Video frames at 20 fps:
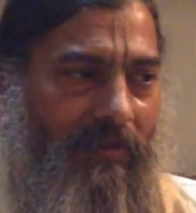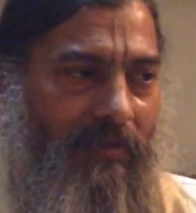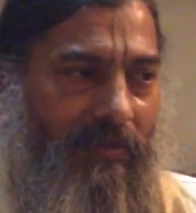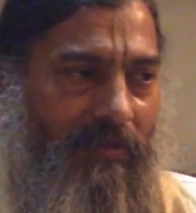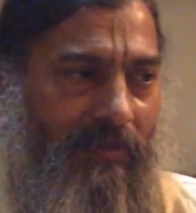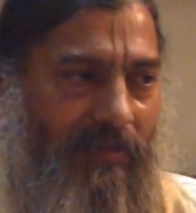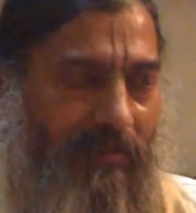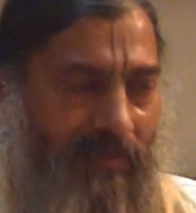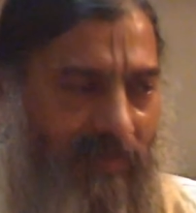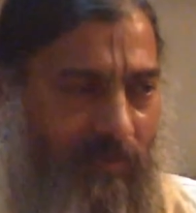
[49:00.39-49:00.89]

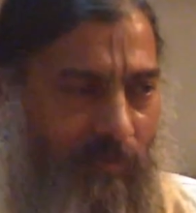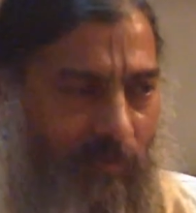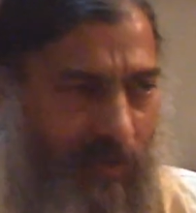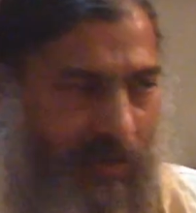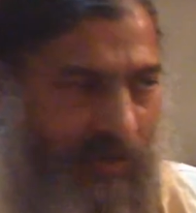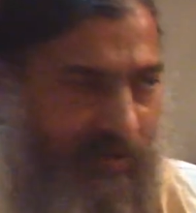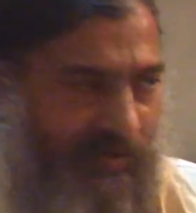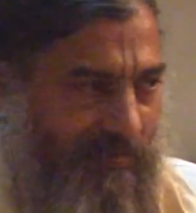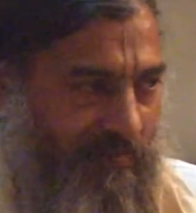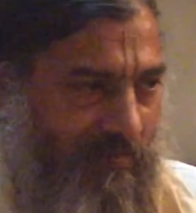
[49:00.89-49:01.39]
It is
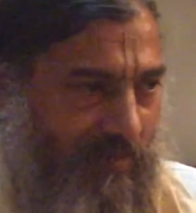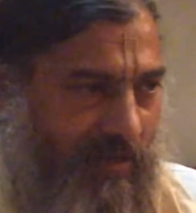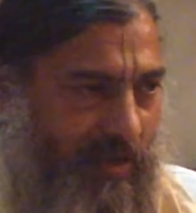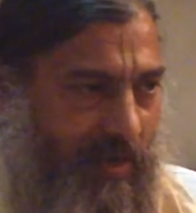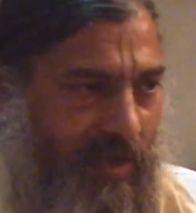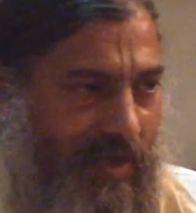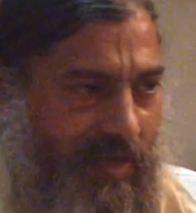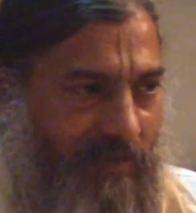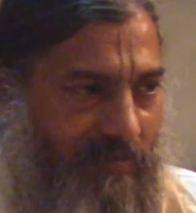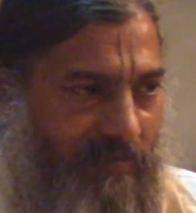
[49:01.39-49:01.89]
part of my
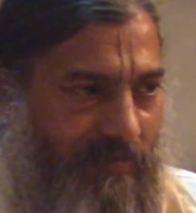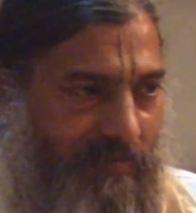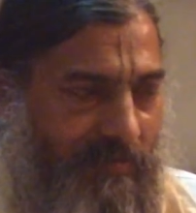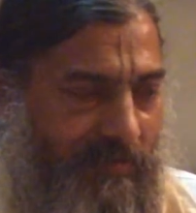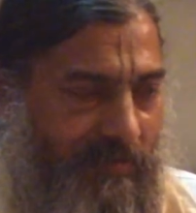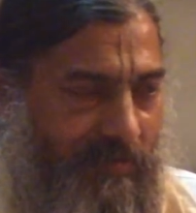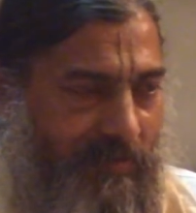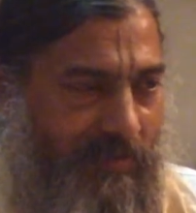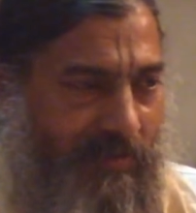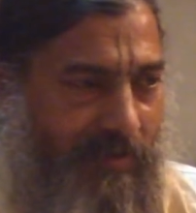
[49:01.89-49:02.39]
life
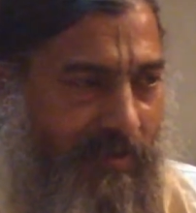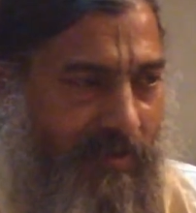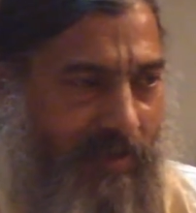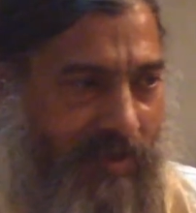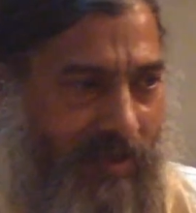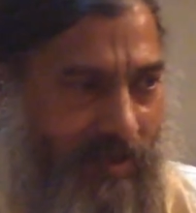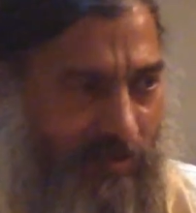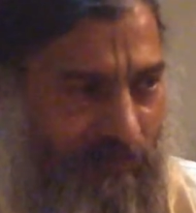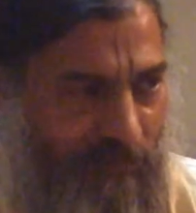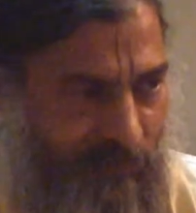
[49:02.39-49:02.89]
and
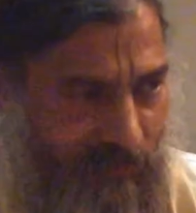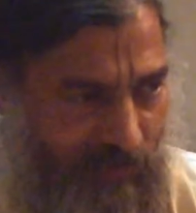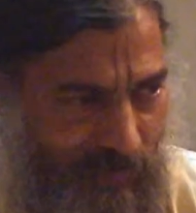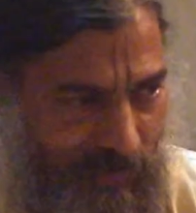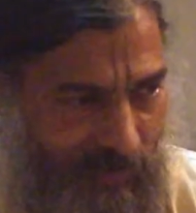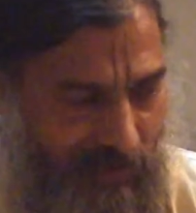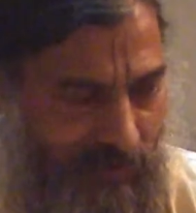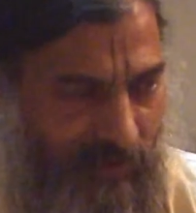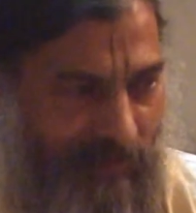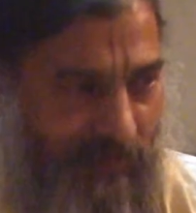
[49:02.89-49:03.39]
I am for
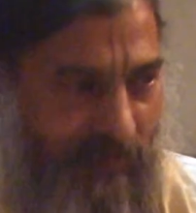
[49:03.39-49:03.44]
it.